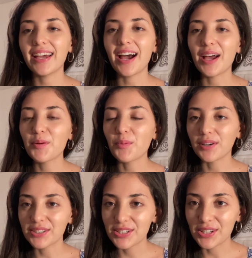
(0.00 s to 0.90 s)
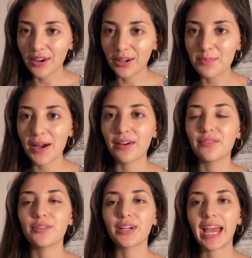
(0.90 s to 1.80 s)
I want to talk about
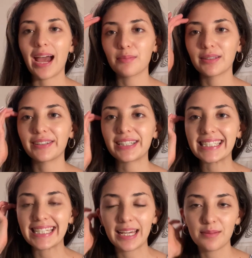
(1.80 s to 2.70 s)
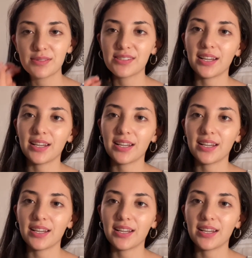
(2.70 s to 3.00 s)
vocabulary tips.